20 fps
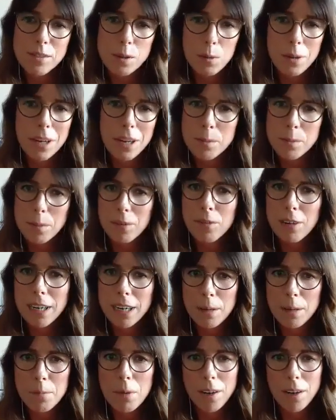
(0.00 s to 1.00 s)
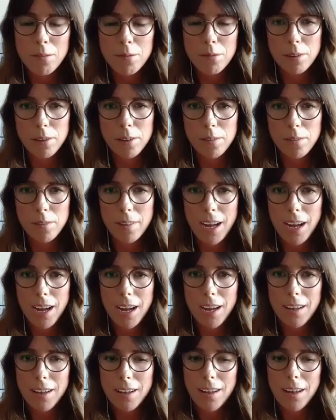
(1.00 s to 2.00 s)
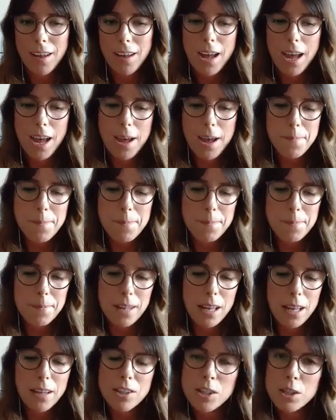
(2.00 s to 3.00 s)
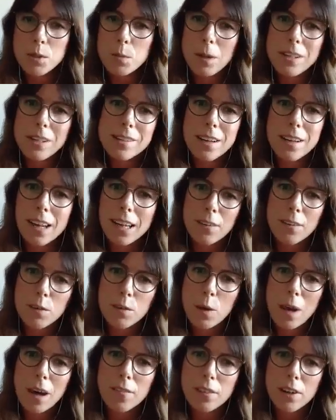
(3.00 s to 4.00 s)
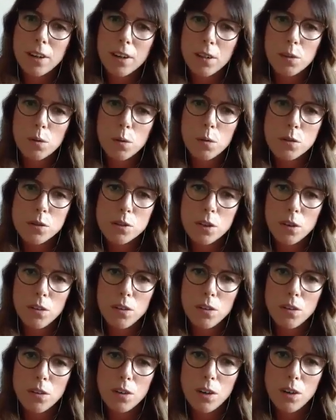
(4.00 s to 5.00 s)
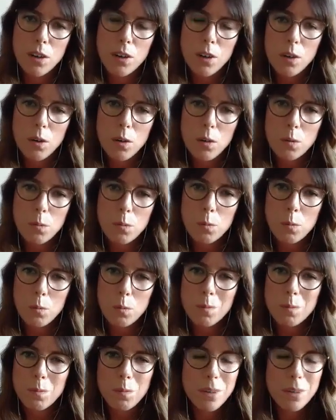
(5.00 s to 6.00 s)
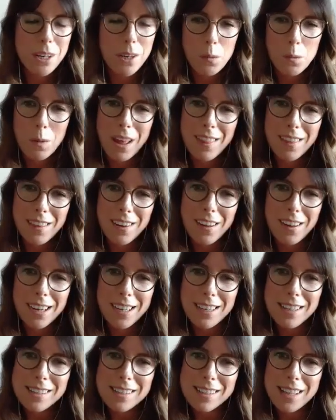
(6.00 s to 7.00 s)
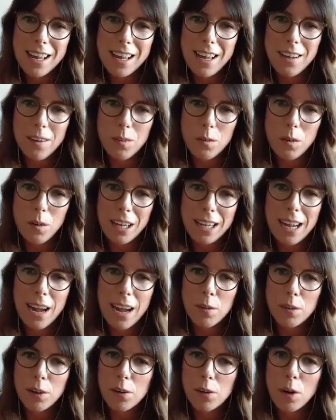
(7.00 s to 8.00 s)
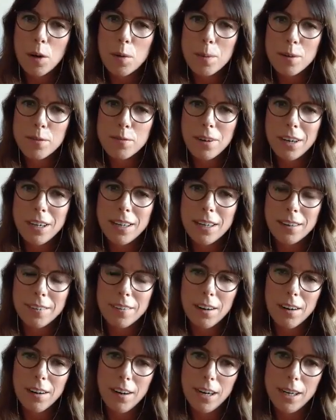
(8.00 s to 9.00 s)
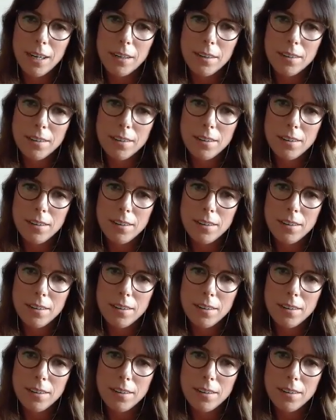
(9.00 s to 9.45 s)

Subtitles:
So we had to be really mindful of that. And I just wonder, like, if you have kind of thoughts on, you know, where the line is there, or like how you go about finding the line.